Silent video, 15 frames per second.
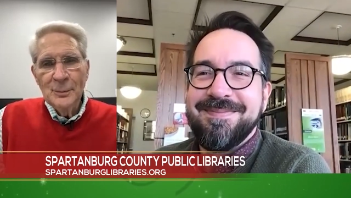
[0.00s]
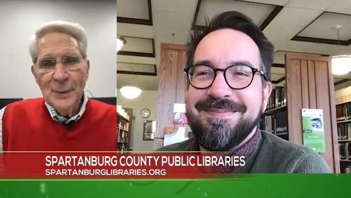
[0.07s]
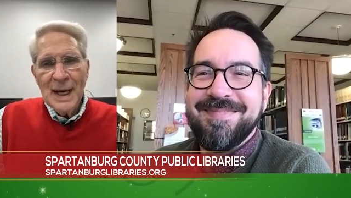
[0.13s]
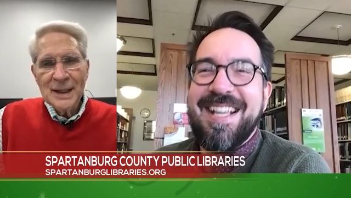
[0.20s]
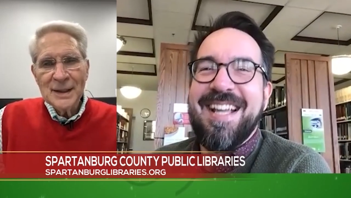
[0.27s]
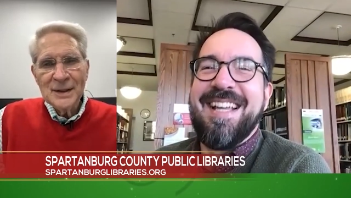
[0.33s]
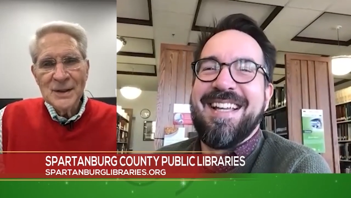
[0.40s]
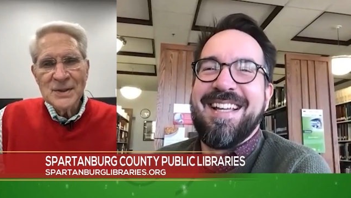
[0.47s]

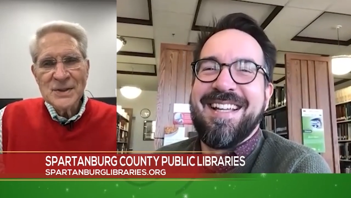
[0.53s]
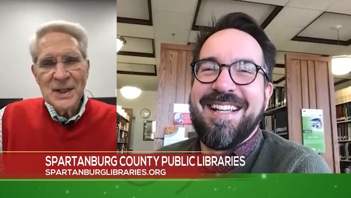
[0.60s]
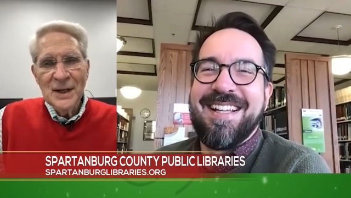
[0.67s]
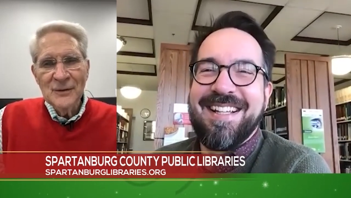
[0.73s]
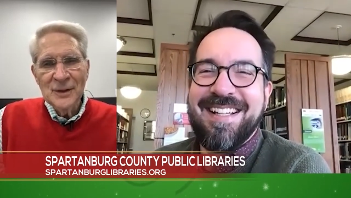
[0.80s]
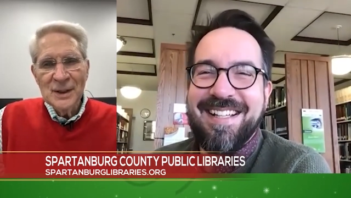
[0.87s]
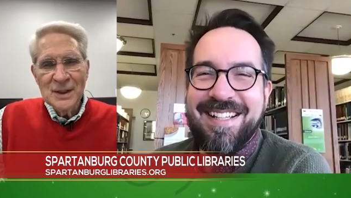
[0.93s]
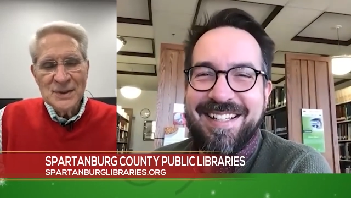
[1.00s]
Speaker 1: back in the
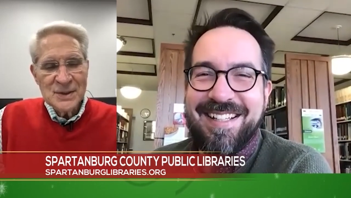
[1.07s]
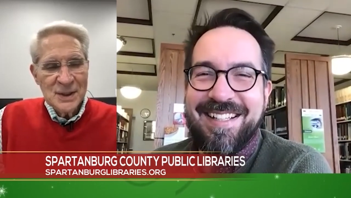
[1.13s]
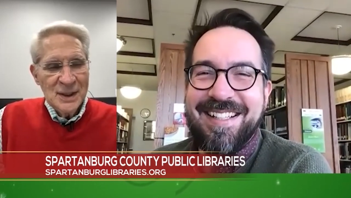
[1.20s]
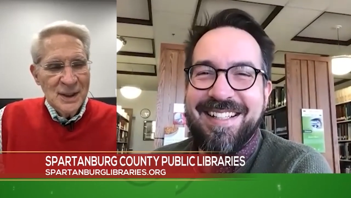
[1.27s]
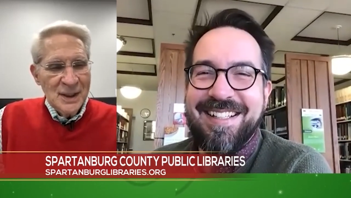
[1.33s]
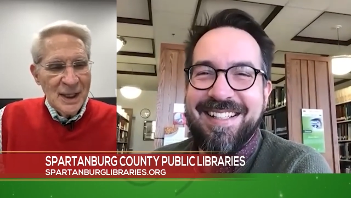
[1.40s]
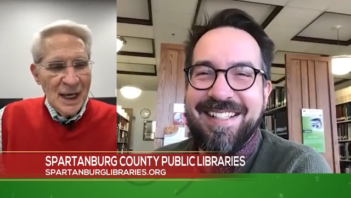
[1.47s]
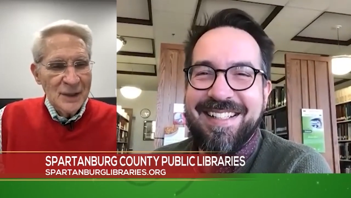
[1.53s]
seventies.
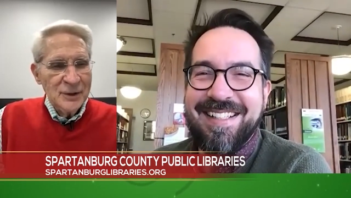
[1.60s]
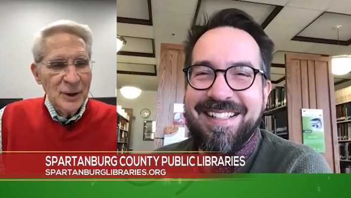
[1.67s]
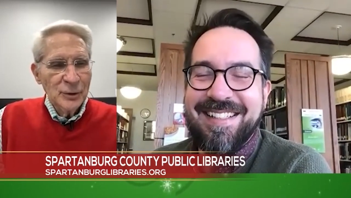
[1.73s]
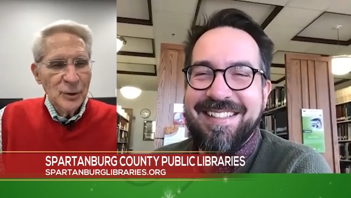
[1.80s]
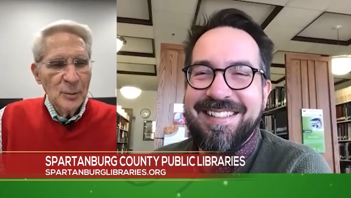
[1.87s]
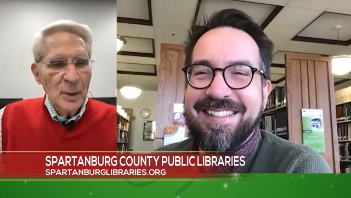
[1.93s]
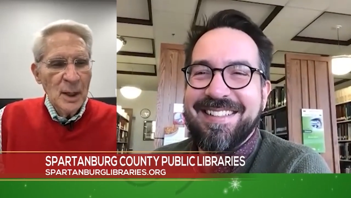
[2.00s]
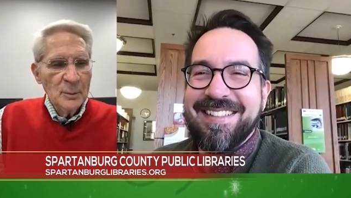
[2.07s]
I do
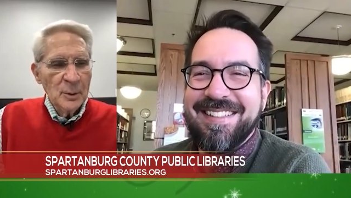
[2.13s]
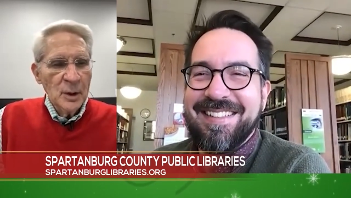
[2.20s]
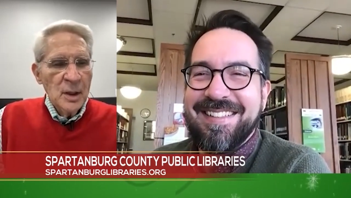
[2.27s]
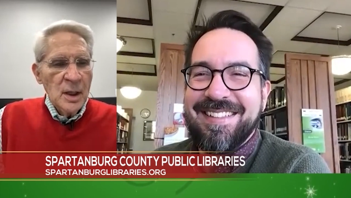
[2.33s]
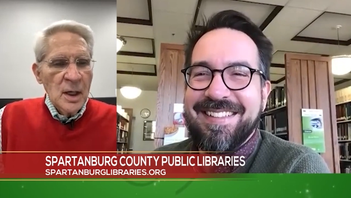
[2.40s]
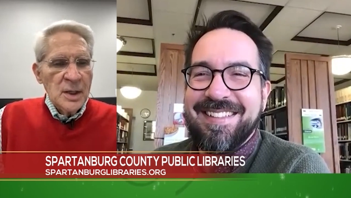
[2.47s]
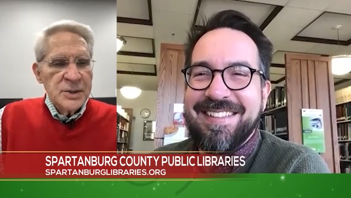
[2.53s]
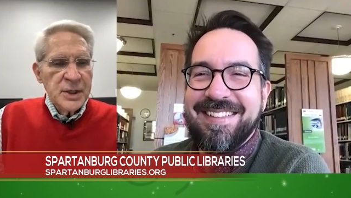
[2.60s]
remember,
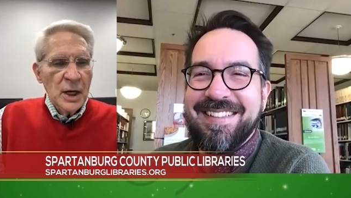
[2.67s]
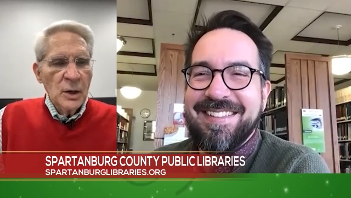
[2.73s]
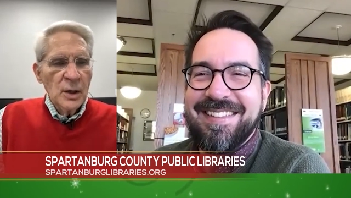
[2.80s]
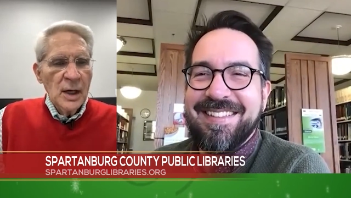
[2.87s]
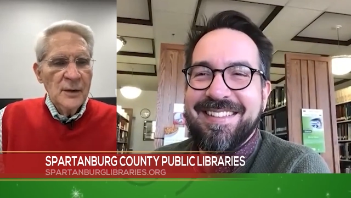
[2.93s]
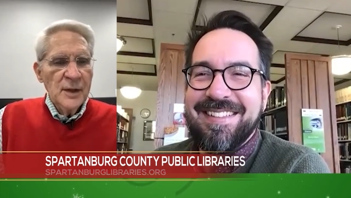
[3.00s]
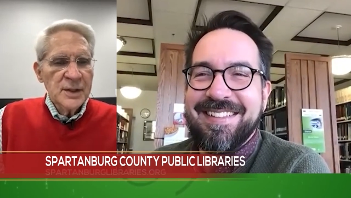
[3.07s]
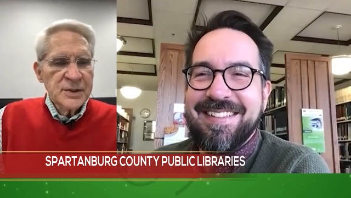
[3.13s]
so,
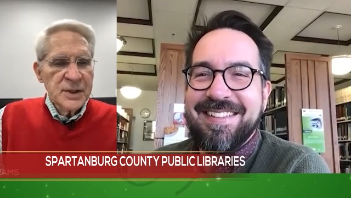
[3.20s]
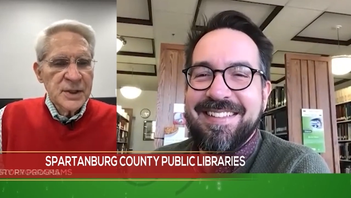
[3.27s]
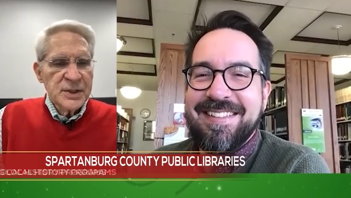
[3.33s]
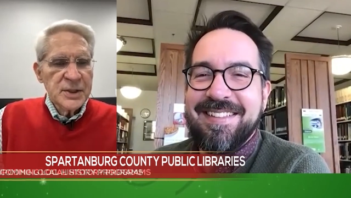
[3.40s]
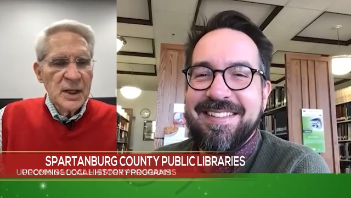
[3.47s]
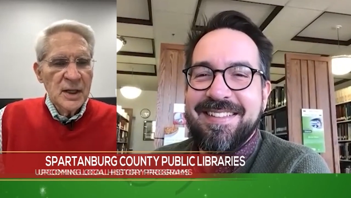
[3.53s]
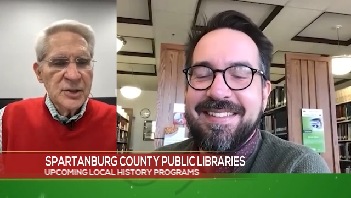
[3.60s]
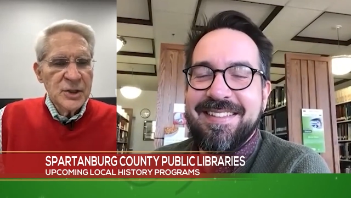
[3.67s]
and this is
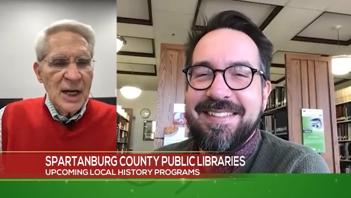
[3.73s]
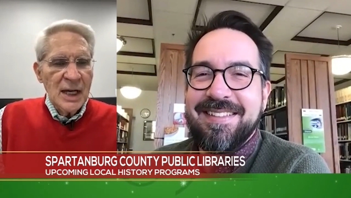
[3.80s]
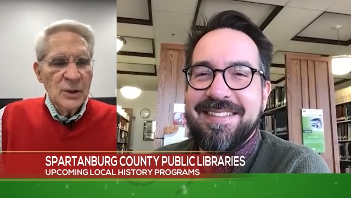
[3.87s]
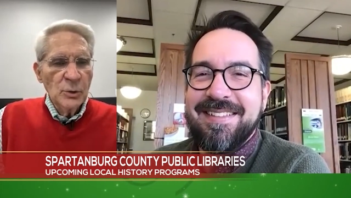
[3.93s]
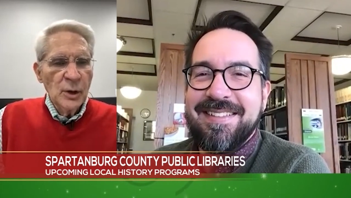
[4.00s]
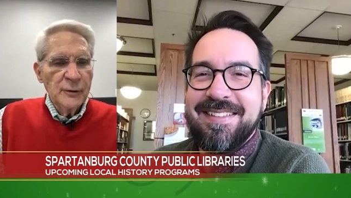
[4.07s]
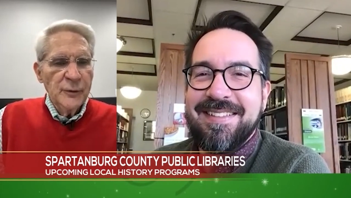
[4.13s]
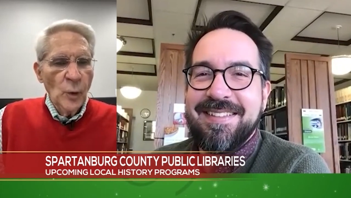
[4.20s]
uh,
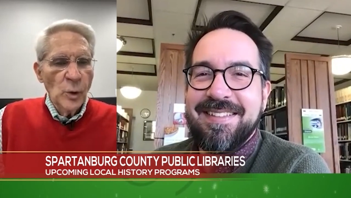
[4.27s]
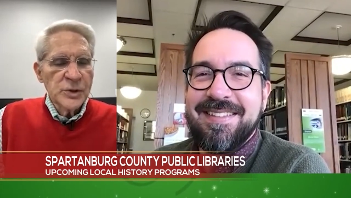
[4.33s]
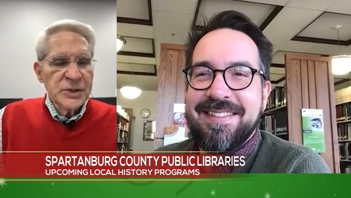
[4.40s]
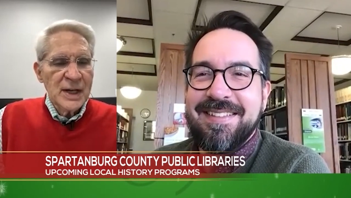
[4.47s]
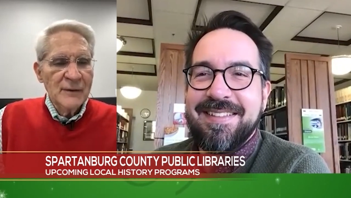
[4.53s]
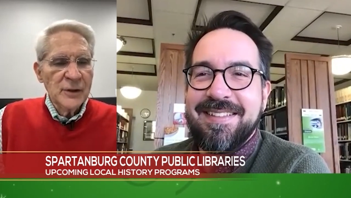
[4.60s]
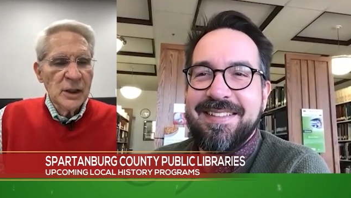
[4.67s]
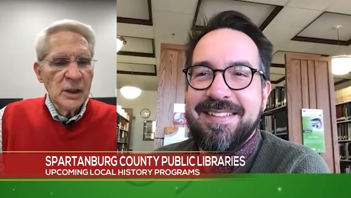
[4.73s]
January 4th,
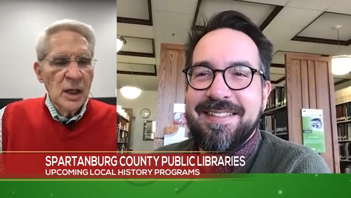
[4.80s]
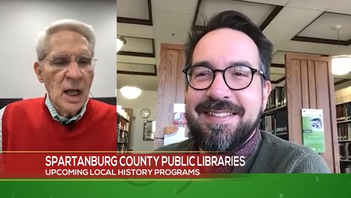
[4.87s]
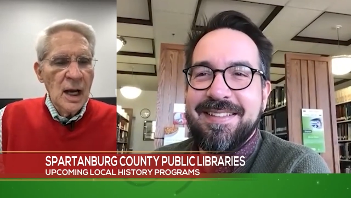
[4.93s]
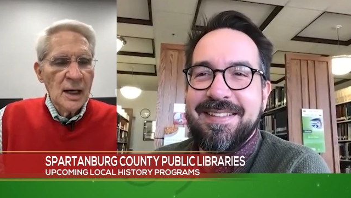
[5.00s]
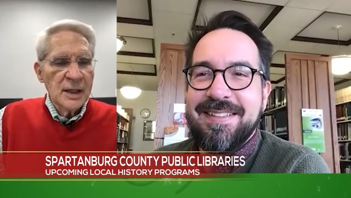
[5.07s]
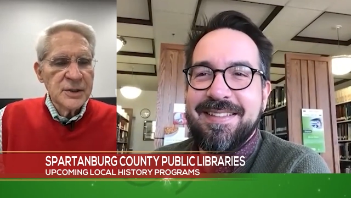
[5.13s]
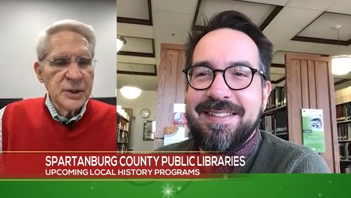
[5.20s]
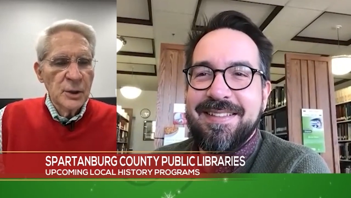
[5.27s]
7
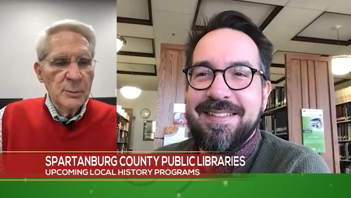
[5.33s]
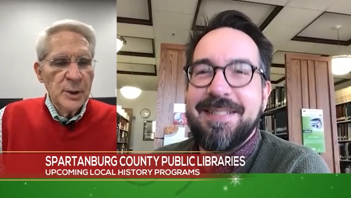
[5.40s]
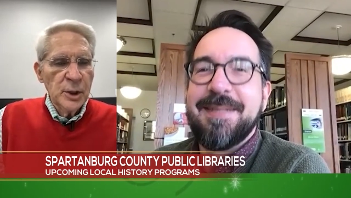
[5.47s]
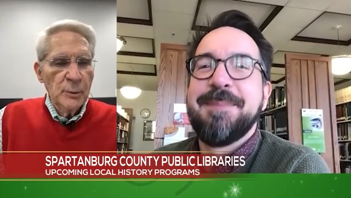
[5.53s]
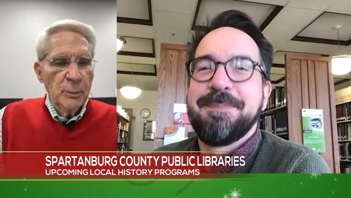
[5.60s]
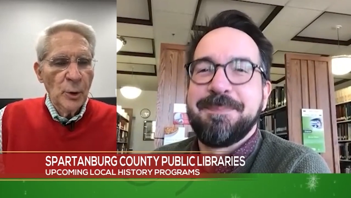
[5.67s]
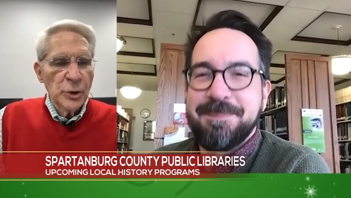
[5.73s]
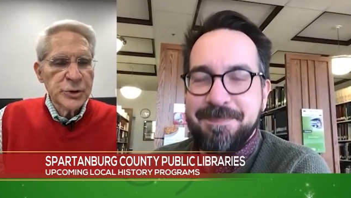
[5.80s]
o'clock. It's going to be
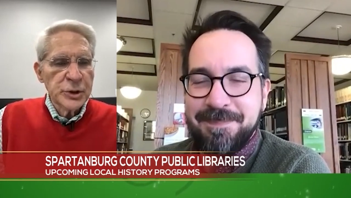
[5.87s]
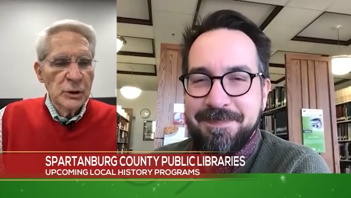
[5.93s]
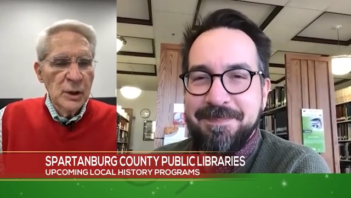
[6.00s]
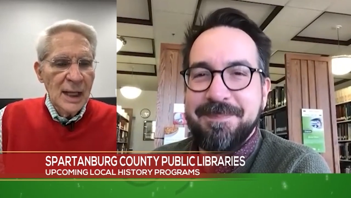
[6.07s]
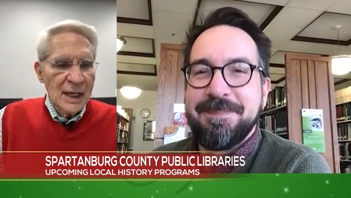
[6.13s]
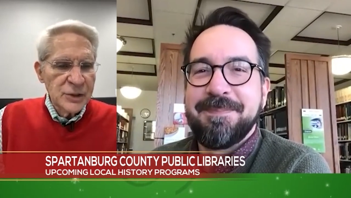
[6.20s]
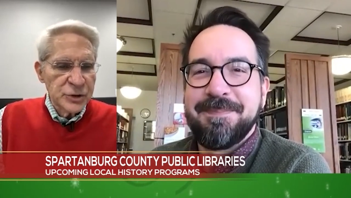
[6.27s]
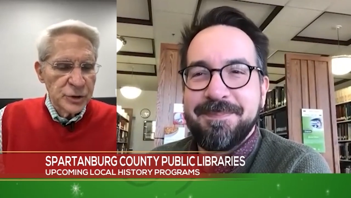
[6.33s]
your personal
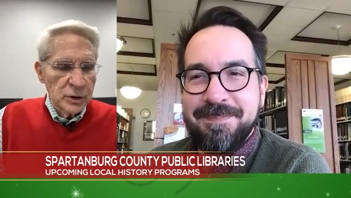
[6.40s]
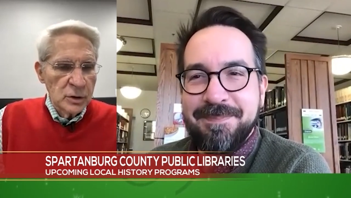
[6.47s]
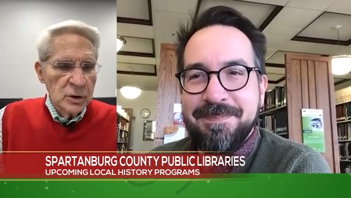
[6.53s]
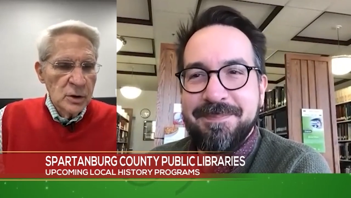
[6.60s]
lecture.